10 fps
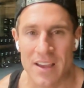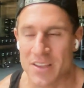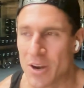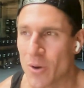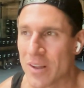
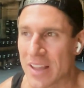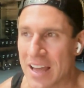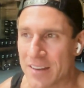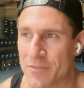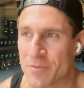you know, a
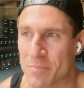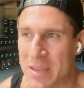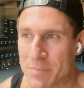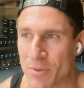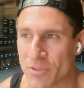lot of
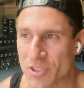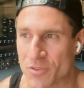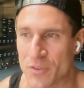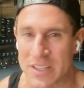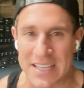people
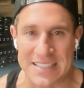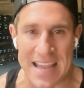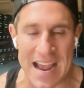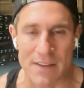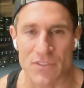just feel like they
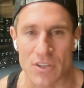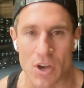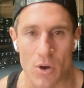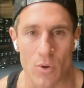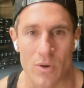have to
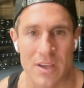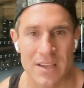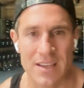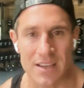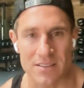go
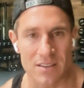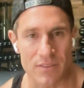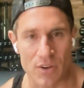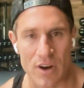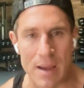kick the
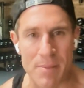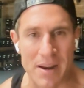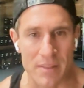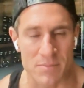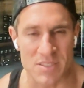living crap out
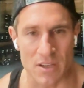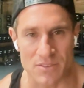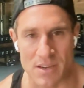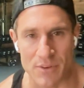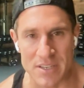of
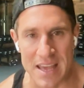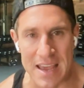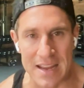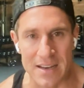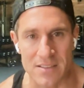themselves every day. And